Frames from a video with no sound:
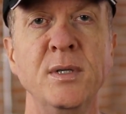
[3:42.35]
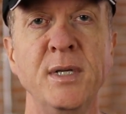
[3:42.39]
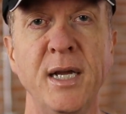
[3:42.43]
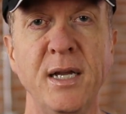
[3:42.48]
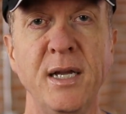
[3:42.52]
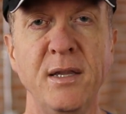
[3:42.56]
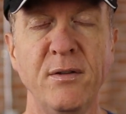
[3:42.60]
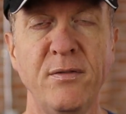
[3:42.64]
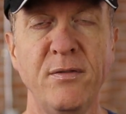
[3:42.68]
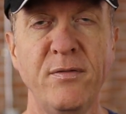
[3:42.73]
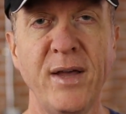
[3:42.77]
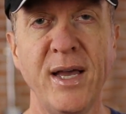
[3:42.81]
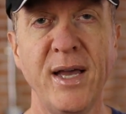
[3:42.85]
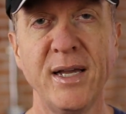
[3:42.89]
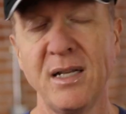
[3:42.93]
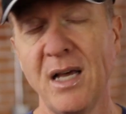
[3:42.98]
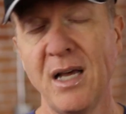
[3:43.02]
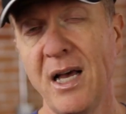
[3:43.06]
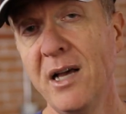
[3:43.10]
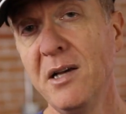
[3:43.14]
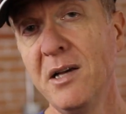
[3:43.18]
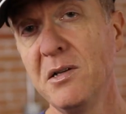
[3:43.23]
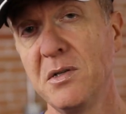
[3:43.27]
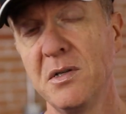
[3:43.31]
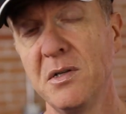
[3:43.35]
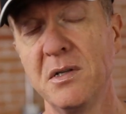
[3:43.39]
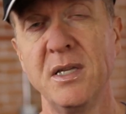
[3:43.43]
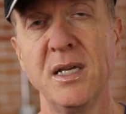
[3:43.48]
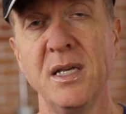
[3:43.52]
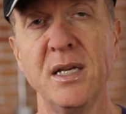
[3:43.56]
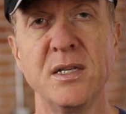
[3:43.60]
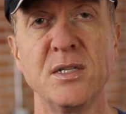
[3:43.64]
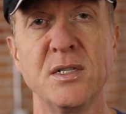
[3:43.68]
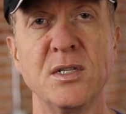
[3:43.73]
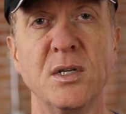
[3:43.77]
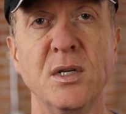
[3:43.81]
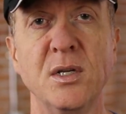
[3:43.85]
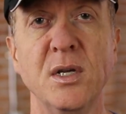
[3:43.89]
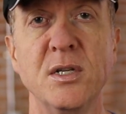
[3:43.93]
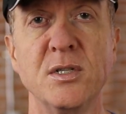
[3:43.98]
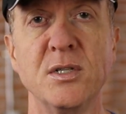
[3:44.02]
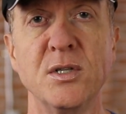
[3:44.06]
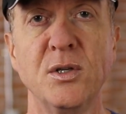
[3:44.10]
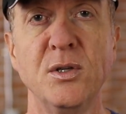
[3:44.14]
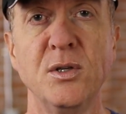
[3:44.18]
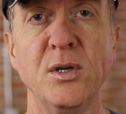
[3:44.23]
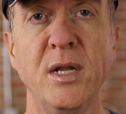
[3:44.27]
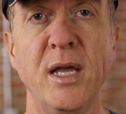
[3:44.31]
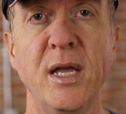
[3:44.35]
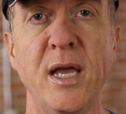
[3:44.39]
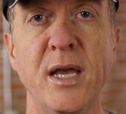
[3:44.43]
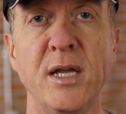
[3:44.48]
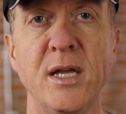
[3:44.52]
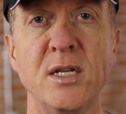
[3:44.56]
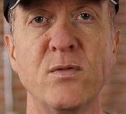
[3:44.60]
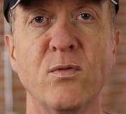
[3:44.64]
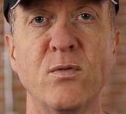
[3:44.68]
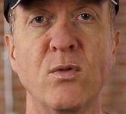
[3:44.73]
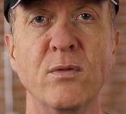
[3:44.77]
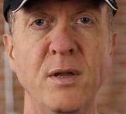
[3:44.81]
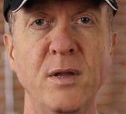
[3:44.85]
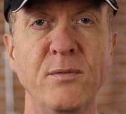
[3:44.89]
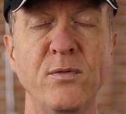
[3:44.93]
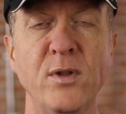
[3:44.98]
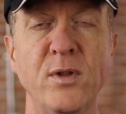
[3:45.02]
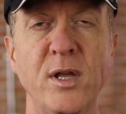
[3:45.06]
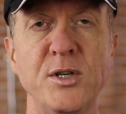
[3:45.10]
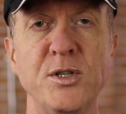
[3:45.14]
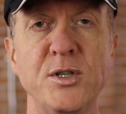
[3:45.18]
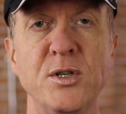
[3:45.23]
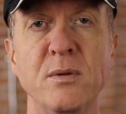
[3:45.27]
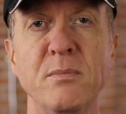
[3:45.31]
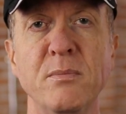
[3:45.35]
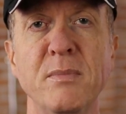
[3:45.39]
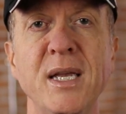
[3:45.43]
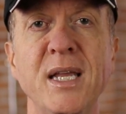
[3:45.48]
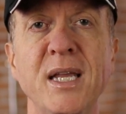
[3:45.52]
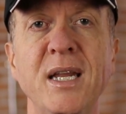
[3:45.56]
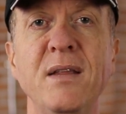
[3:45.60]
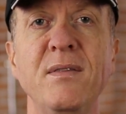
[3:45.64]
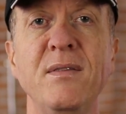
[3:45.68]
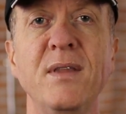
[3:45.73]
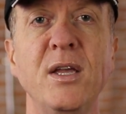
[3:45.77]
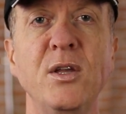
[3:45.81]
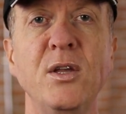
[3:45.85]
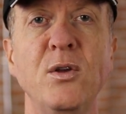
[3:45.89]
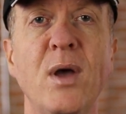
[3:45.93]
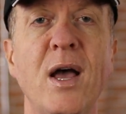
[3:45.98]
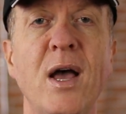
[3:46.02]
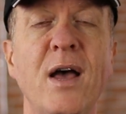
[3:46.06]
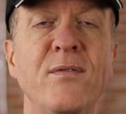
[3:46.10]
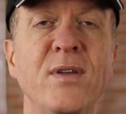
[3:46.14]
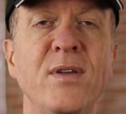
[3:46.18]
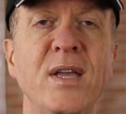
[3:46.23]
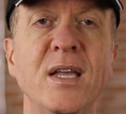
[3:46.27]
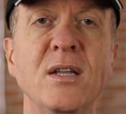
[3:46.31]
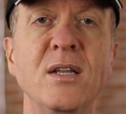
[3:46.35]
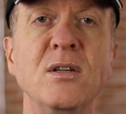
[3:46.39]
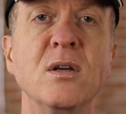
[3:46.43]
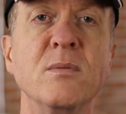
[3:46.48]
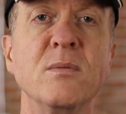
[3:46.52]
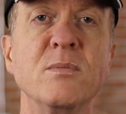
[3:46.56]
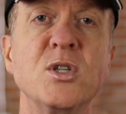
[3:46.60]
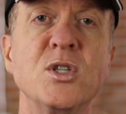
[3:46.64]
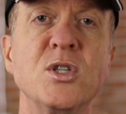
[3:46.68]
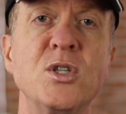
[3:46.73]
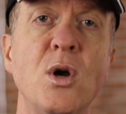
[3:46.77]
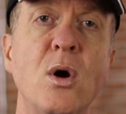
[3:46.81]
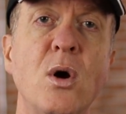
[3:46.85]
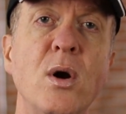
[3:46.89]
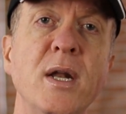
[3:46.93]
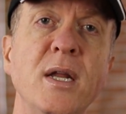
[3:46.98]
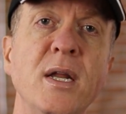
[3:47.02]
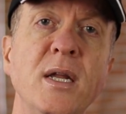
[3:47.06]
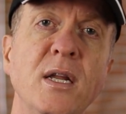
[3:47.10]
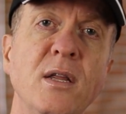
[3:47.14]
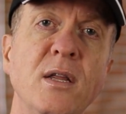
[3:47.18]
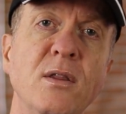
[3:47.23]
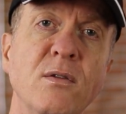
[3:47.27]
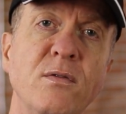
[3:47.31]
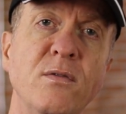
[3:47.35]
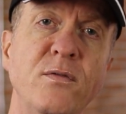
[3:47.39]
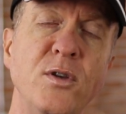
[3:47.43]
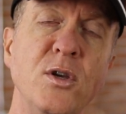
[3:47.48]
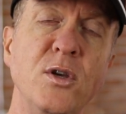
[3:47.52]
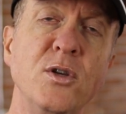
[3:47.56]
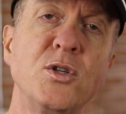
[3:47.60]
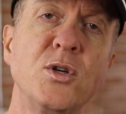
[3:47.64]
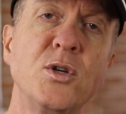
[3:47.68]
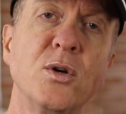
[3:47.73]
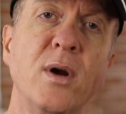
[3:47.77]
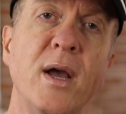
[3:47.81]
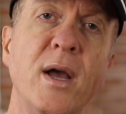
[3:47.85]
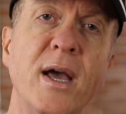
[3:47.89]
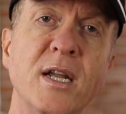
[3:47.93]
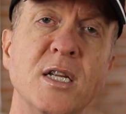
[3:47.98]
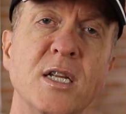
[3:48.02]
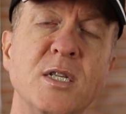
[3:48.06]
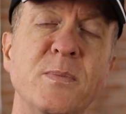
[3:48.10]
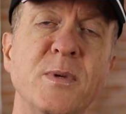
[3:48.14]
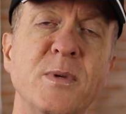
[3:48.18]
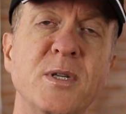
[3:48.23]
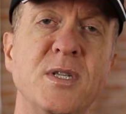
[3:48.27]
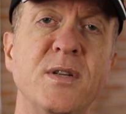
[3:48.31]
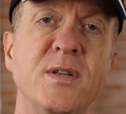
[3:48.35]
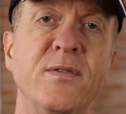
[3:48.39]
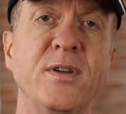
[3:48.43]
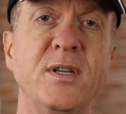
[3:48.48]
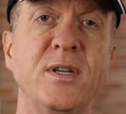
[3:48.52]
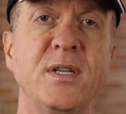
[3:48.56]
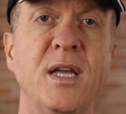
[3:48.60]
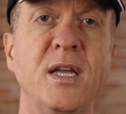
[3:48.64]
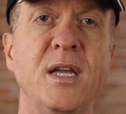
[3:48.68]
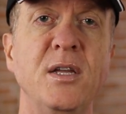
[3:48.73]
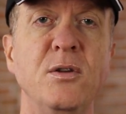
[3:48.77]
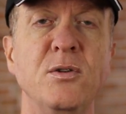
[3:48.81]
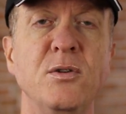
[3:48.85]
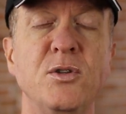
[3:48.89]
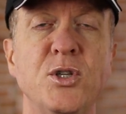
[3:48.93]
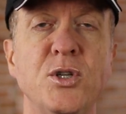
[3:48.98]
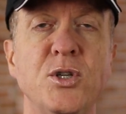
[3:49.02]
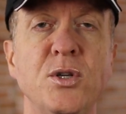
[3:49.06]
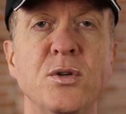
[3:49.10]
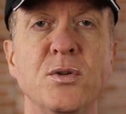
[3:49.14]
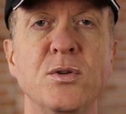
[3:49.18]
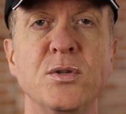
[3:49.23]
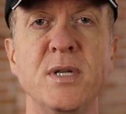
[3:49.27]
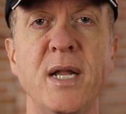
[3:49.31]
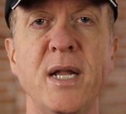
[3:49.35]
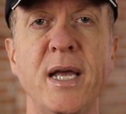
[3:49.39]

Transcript: And the fact, I also think it's a good hedge for inflation, meaning that you have income starting in the future at a specific date you choose.